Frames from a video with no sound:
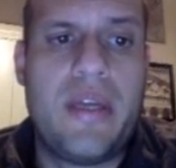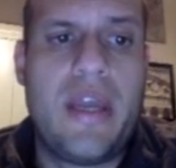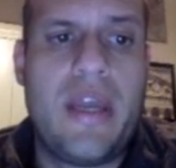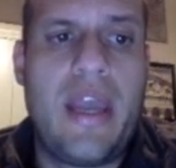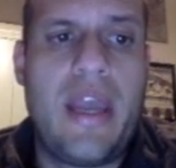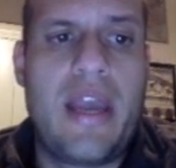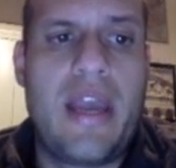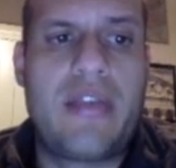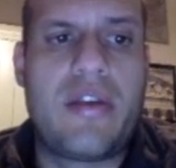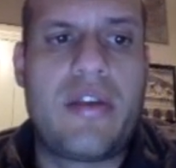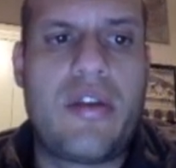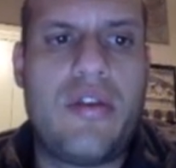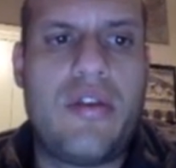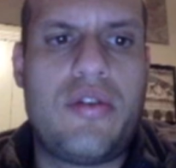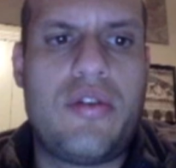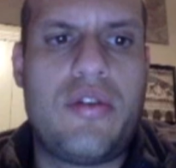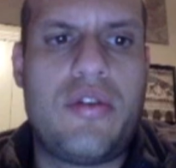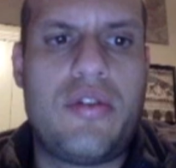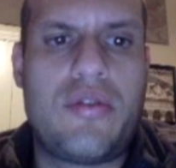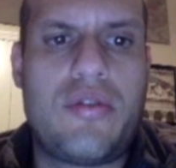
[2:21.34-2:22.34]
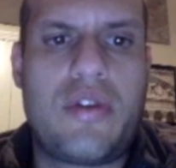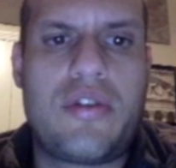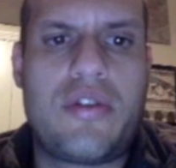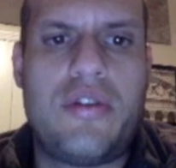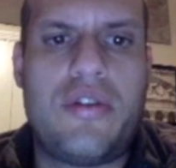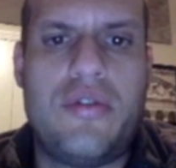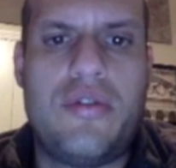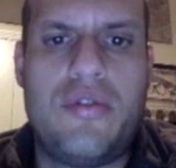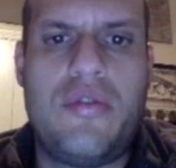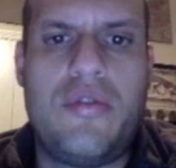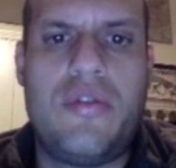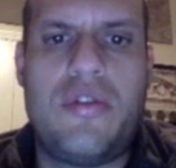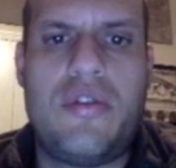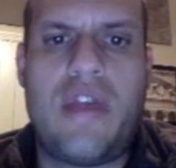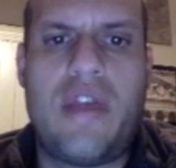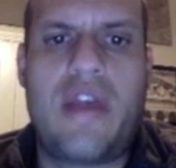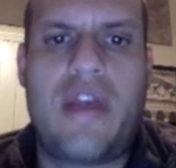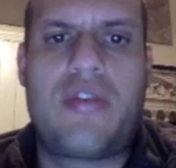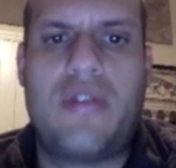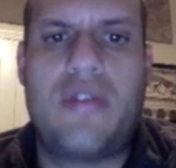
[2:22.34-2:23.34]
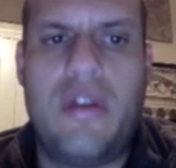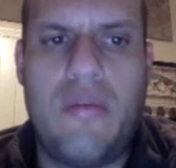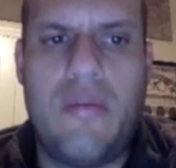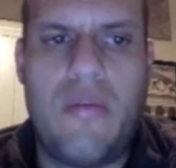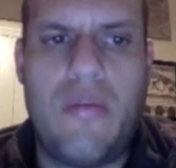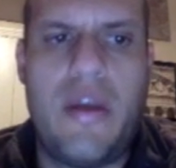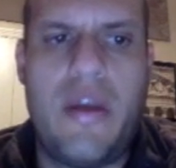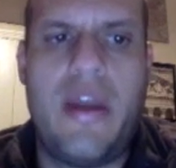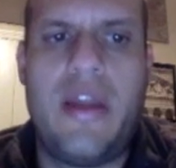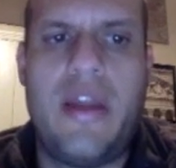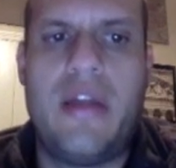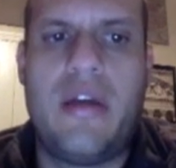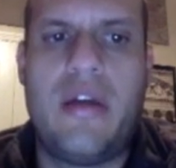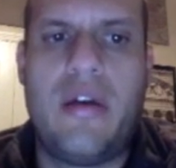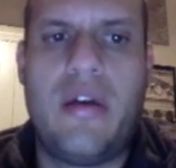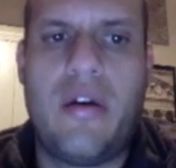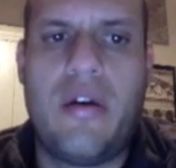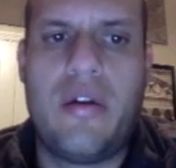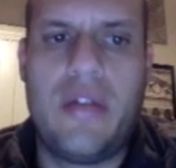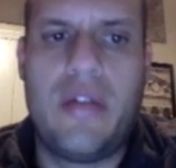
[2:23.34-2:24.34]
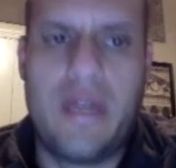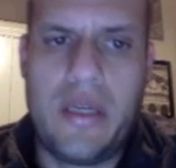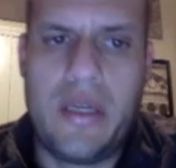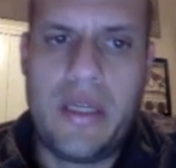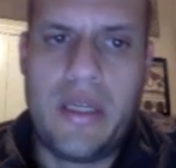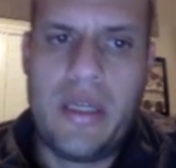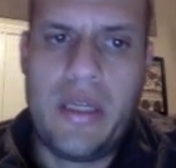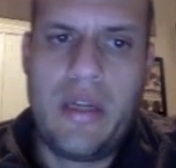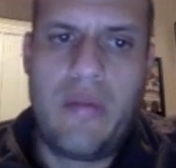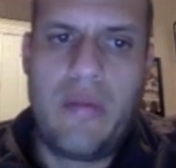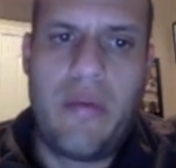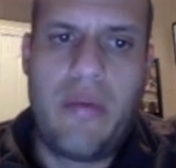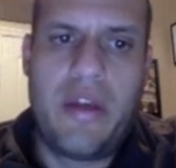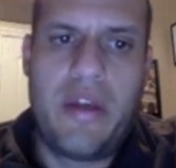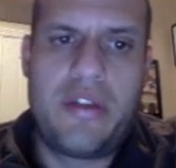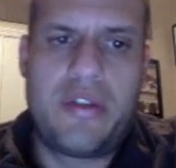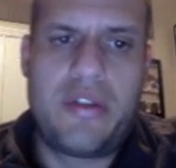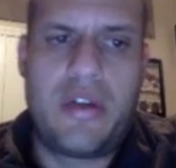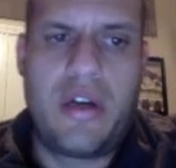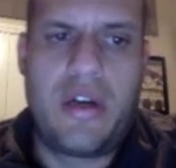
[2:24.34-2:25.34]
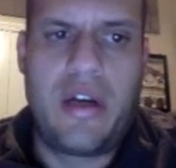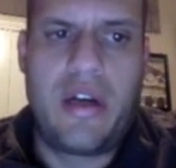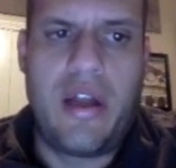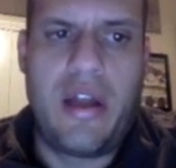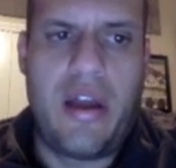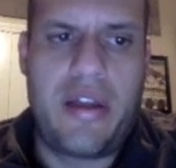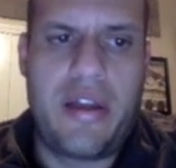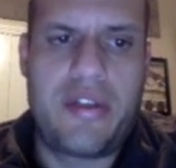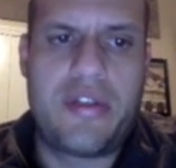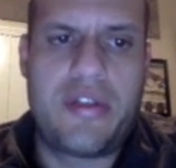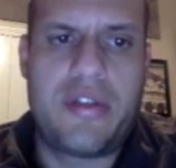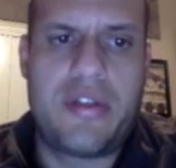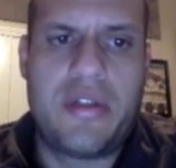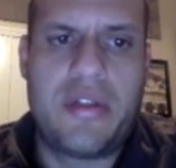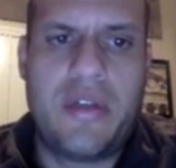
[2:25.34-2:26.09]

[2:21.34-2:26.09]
Execution instruction 2 is actually when all the registers are latched.